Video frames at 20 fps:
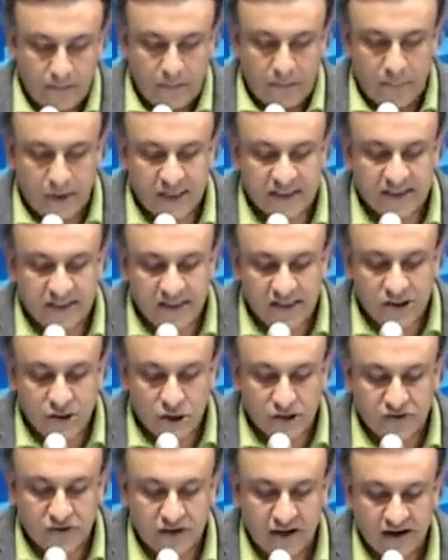President
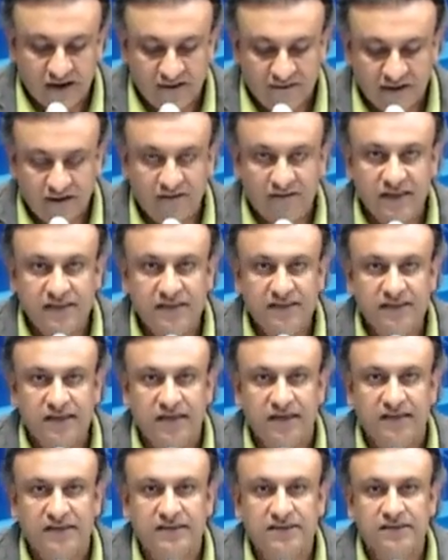Dr. Arif Alvi
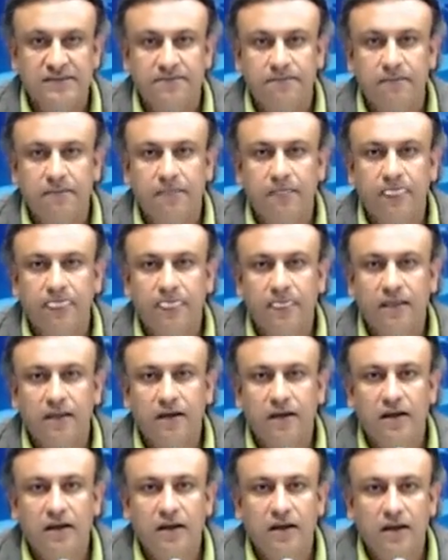says
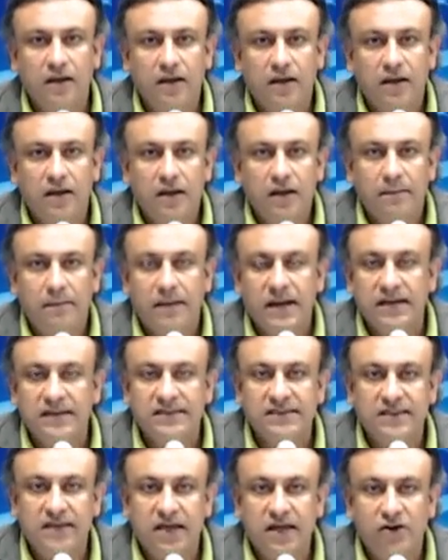
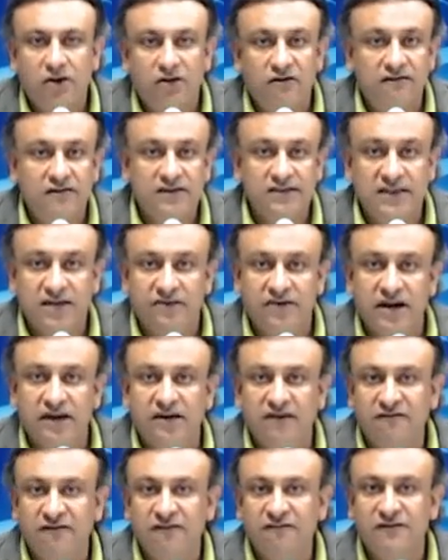Pakistan offers
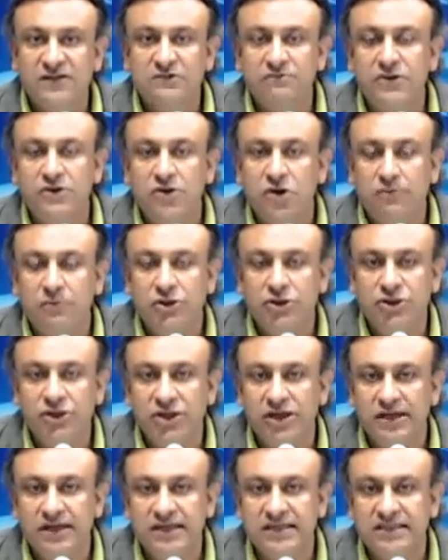attractive investment
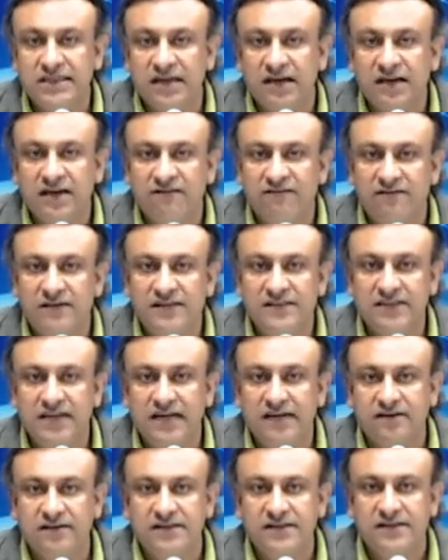opportunities in different
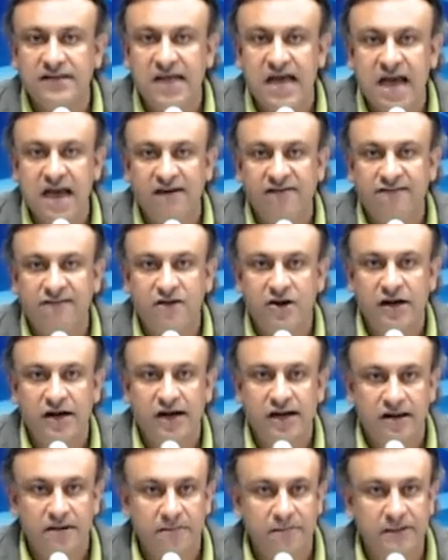sectors, and
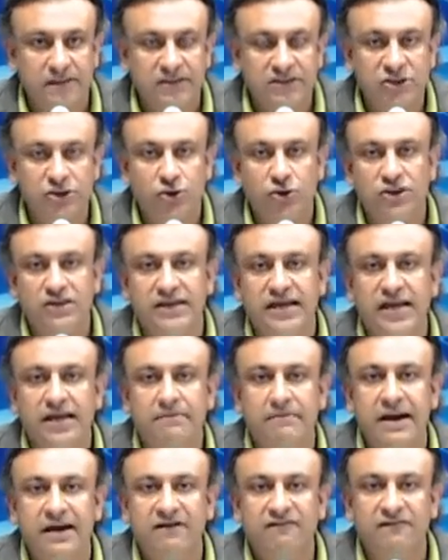foreign companies should
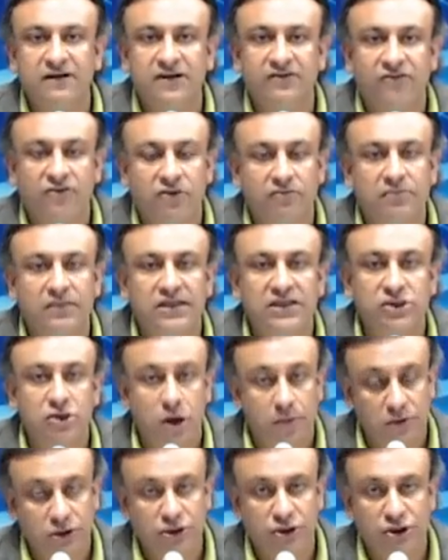take benefit from these
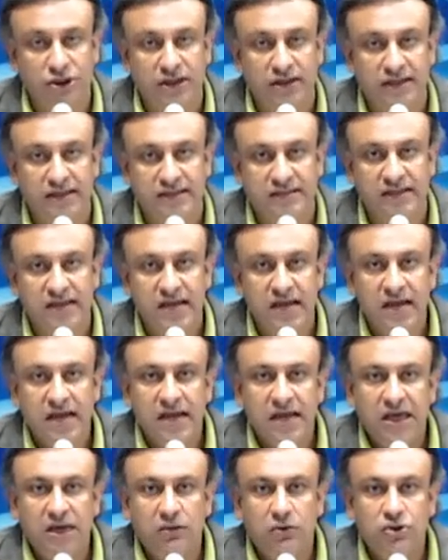opportunities.
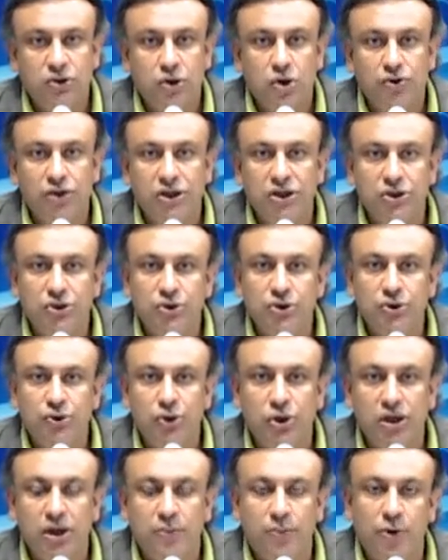He was talking to
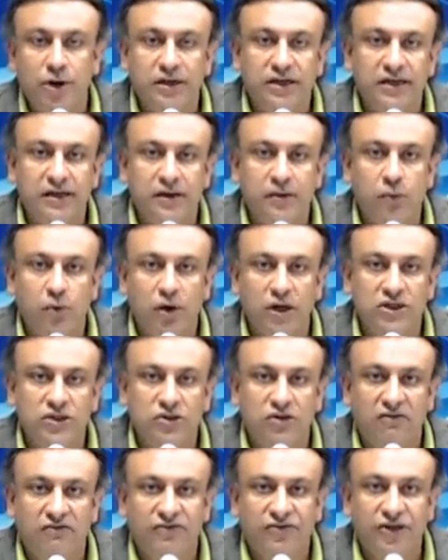newly appointed envoys
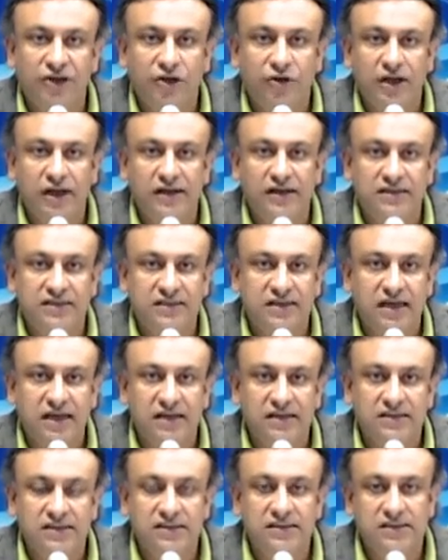of the United
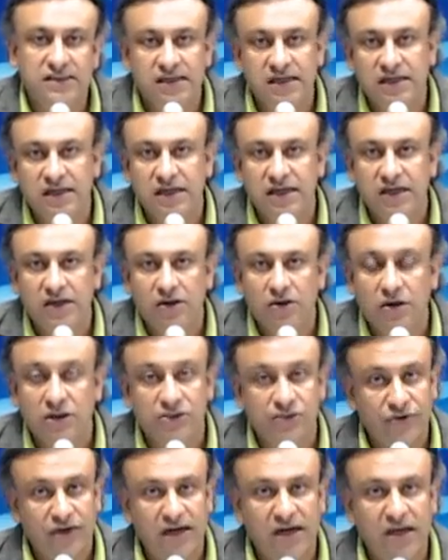States, Turkey,
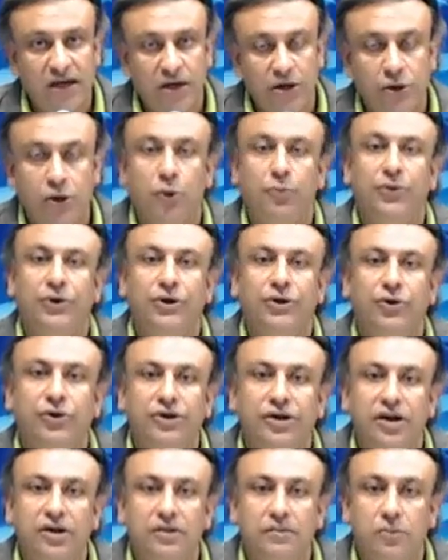Australia, European
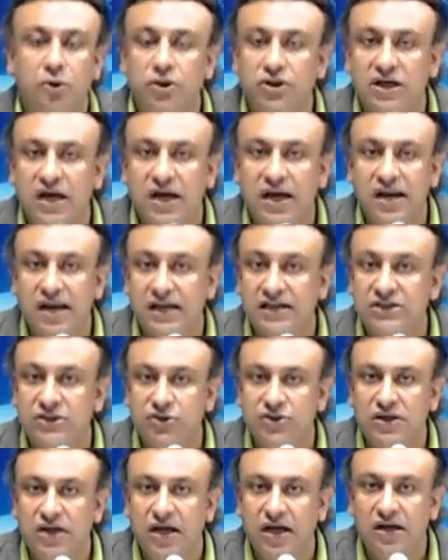Union, Bhutan, and
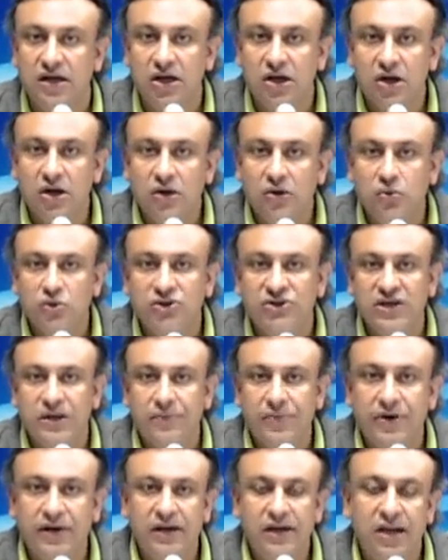Sudan, who
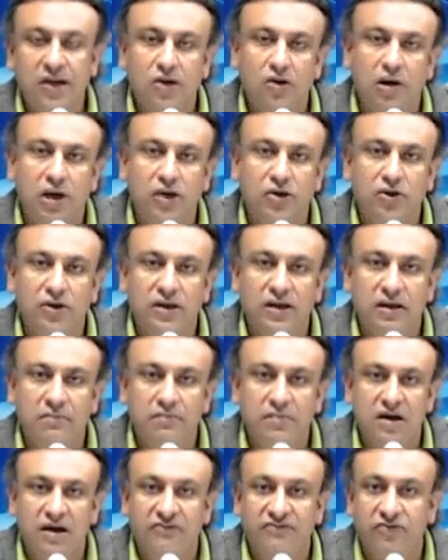separately called on
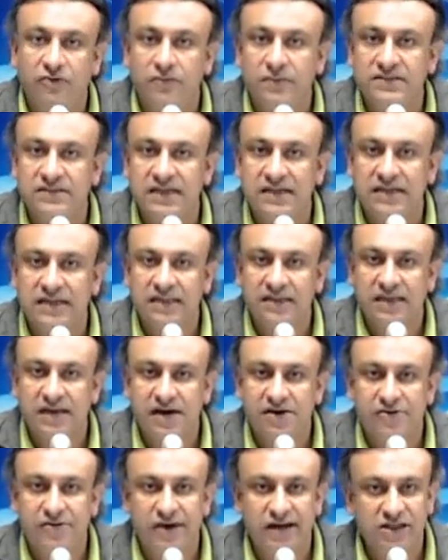him after presenting
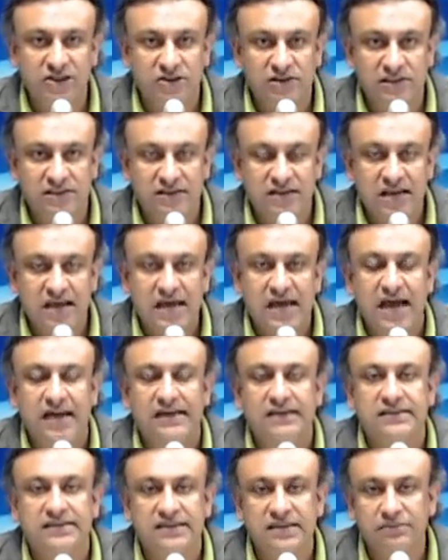their credentials
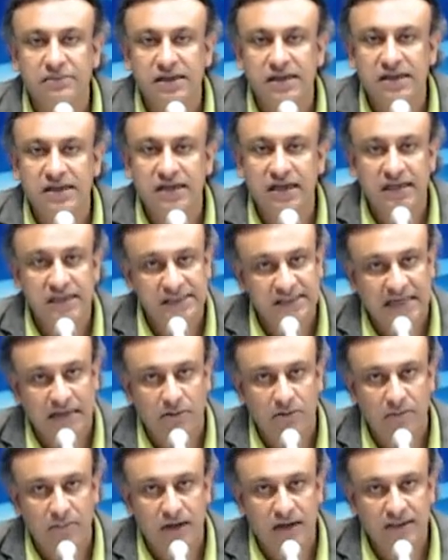at a ceremony in
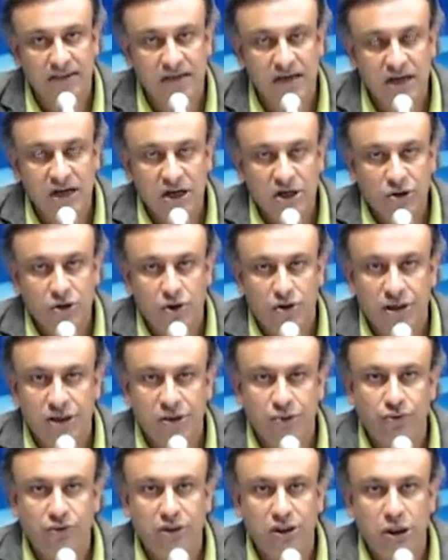Islamabad.
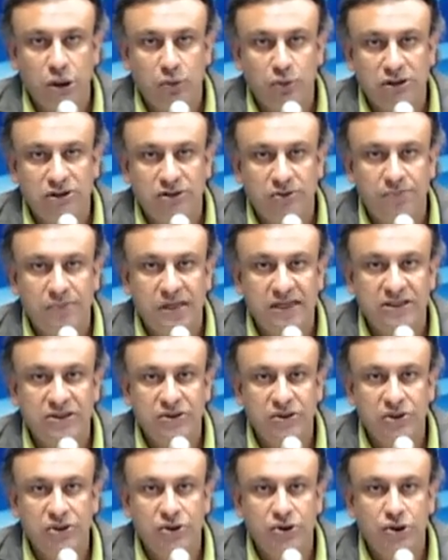Talking to the U.S.
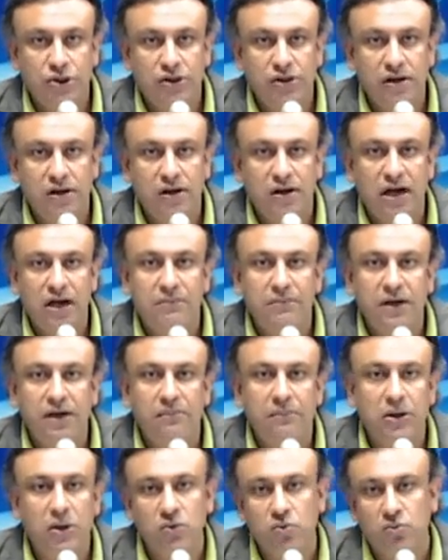Ambassador Donald
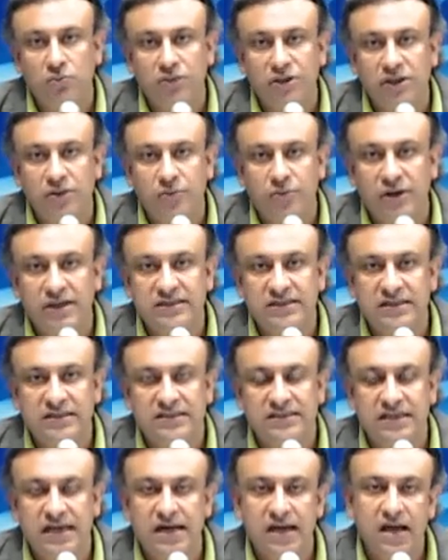Armin Bloom, the
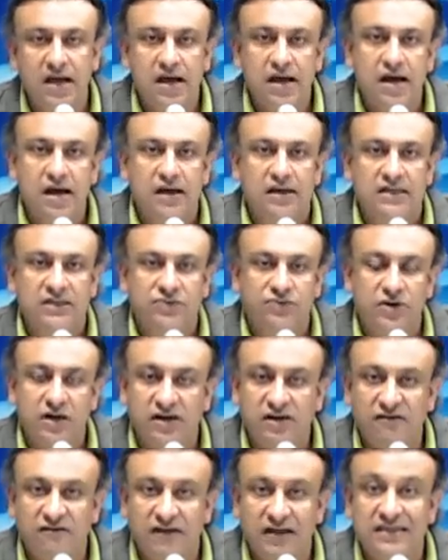president said a
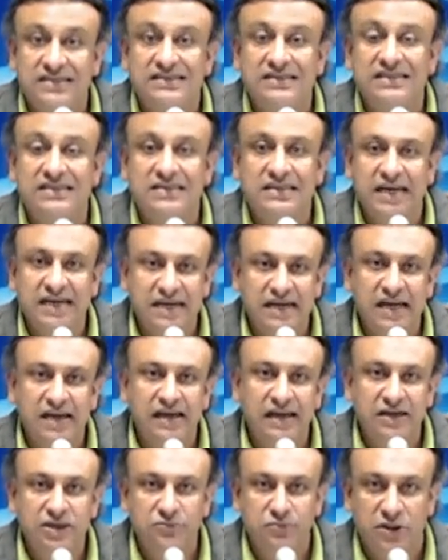constructive and sustained
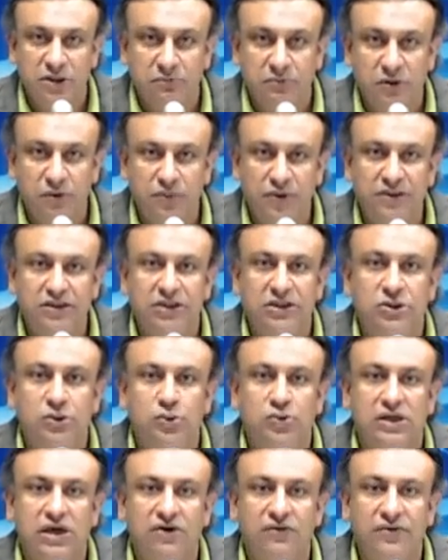engagement between the
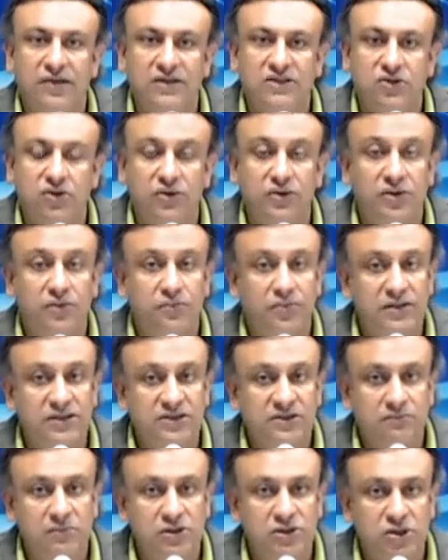two countries on the
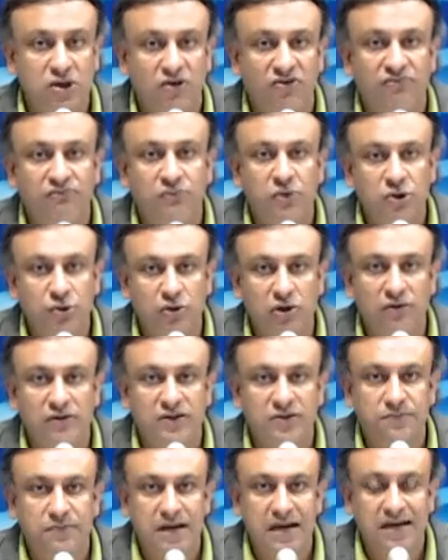principles of mutual
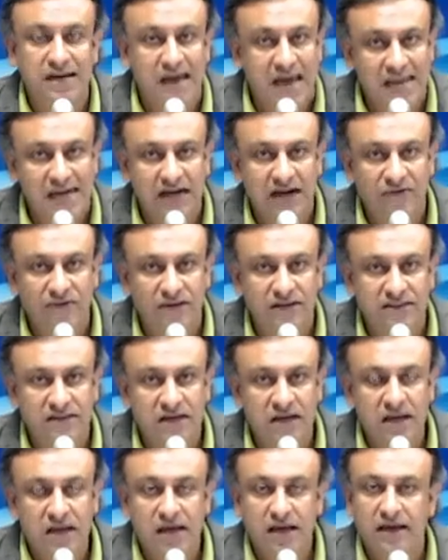respect and
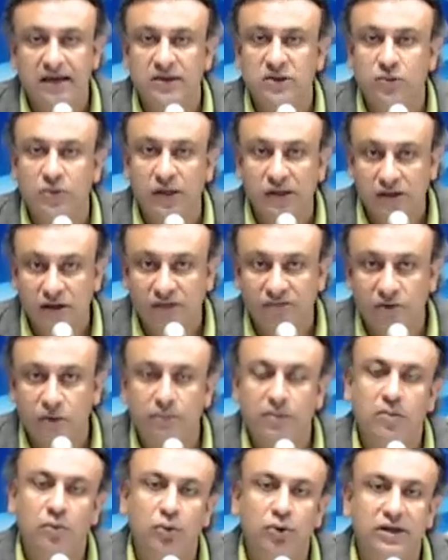interest is vital for
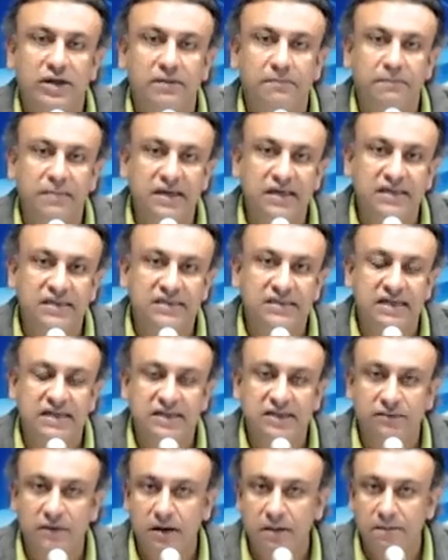promoting peace,
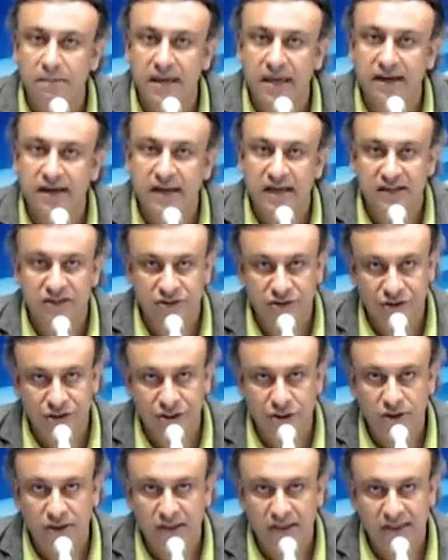development, and
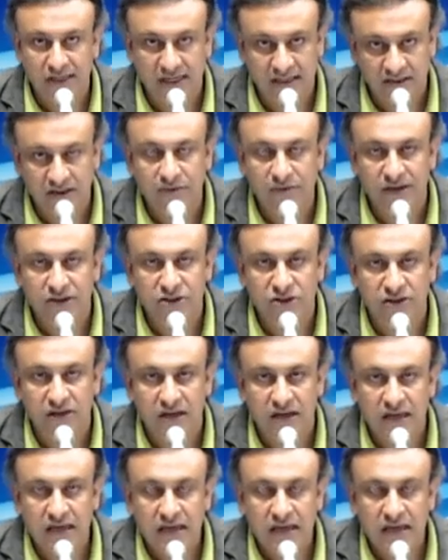security in the region.